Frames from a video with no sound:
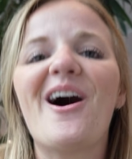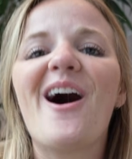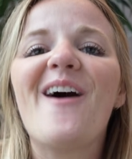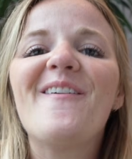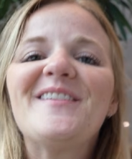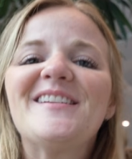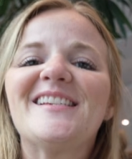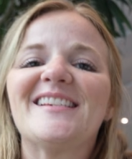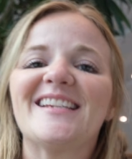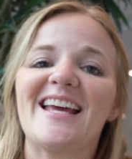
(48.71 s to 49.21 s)

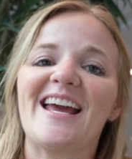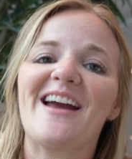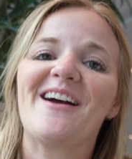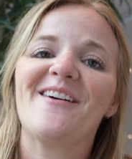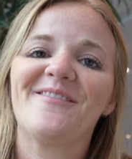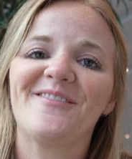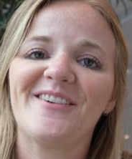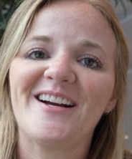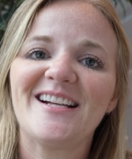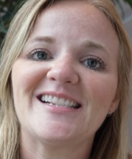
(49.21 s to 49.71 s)
obviously
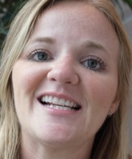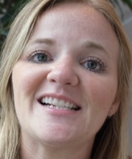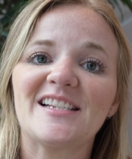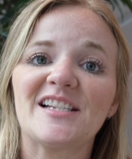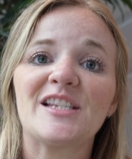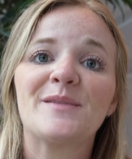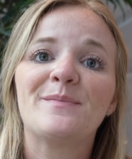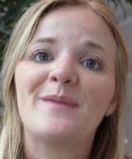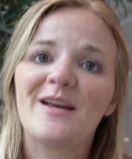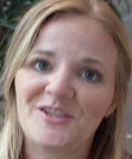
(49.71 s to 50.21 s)
Air France has
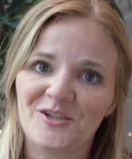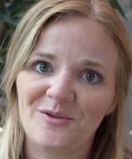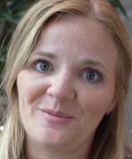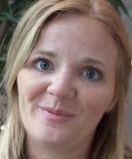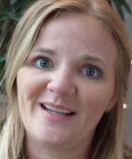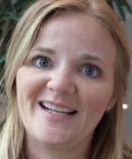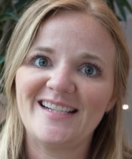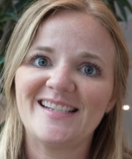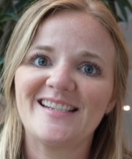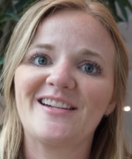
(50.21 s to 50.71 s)
a special
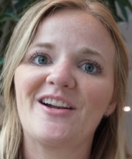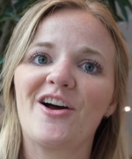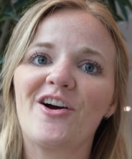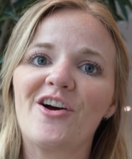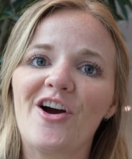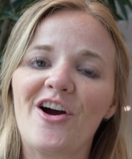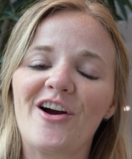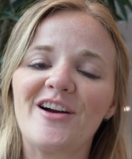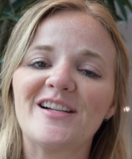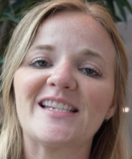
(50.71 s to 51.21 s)
place in
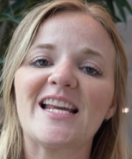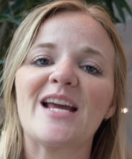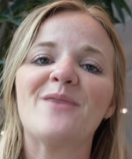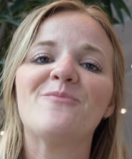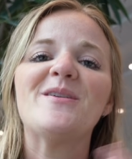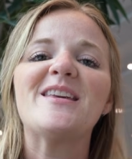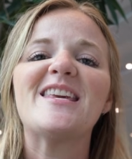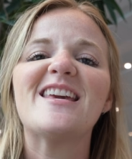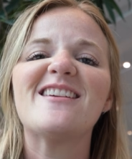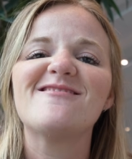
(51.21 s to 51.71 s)
our hearts,
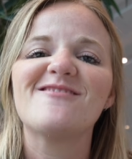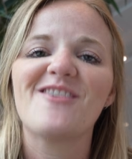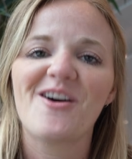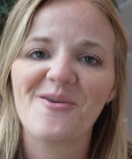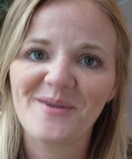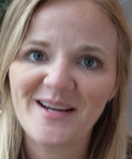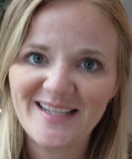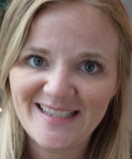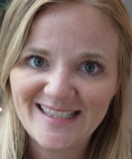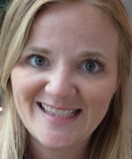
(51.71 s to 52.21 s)
and we
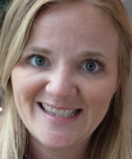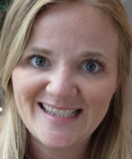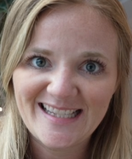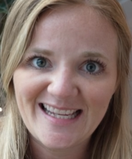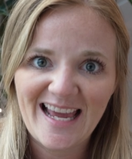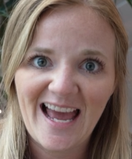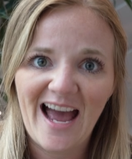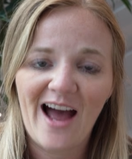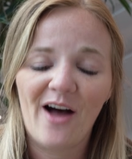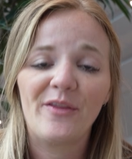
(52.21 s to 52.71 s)
cannot wait to
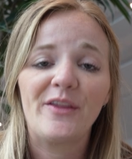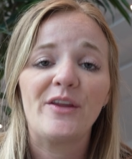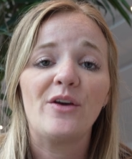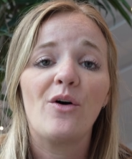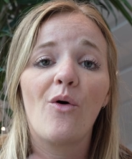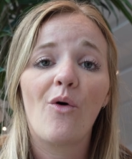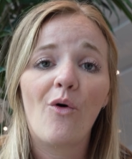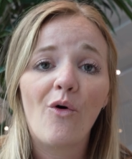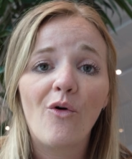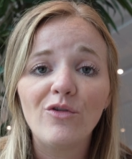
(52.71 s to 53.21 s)
see how the
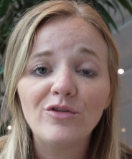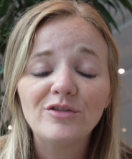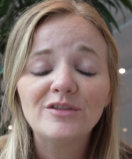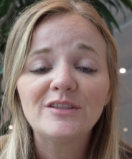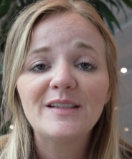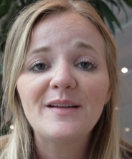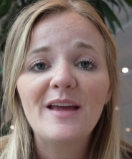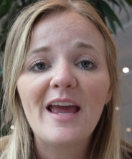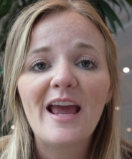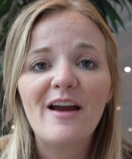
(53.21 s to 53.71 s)

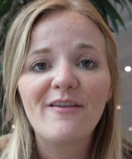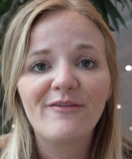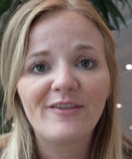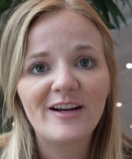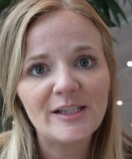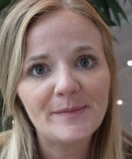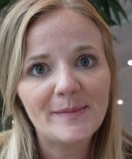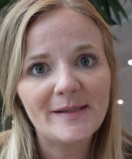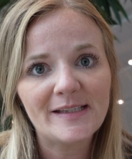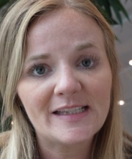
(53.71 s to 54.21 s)
old Air
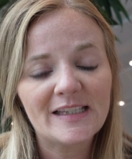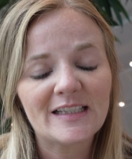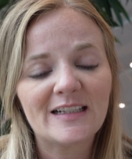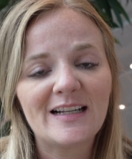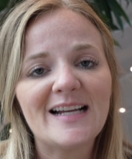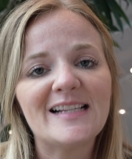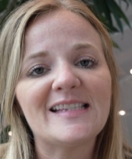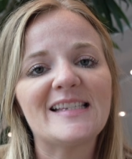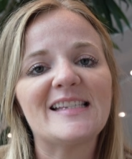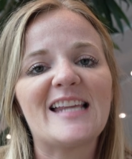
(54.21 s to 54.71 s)
France business
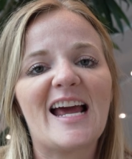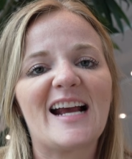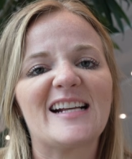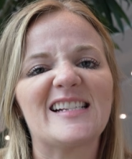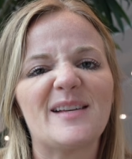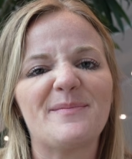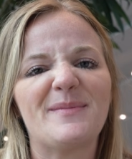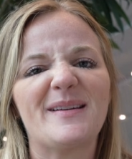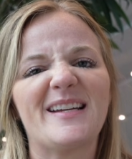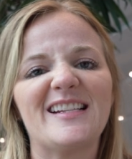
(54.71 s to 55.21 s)
class
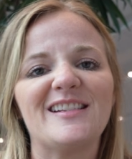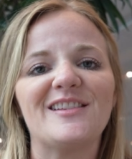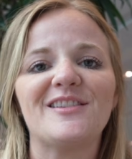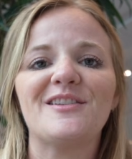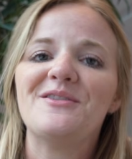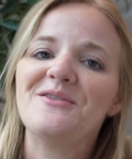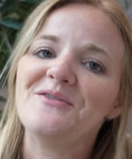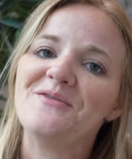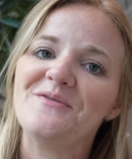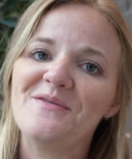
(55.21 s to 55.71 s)
stacks up against
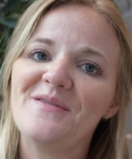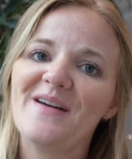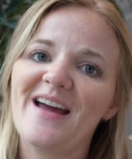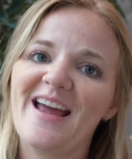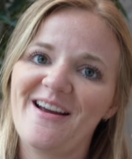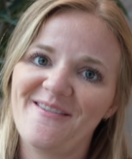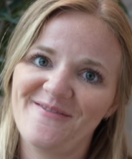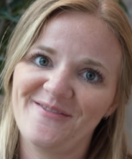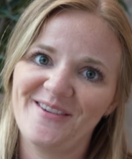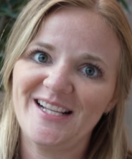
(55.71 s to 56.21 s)
the new
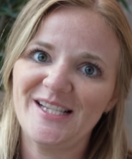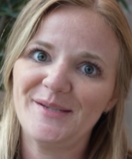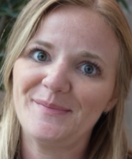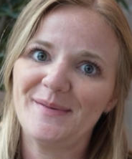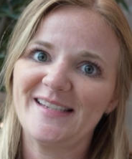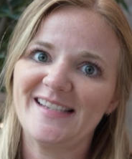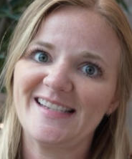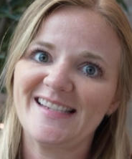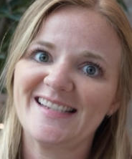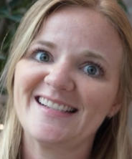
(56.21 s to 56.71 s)
Air France
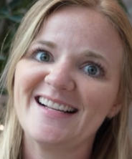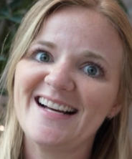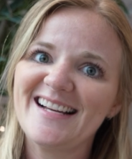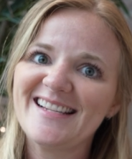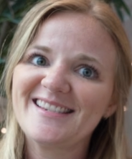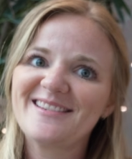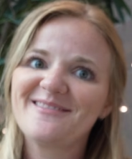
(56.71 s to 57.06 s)
business class.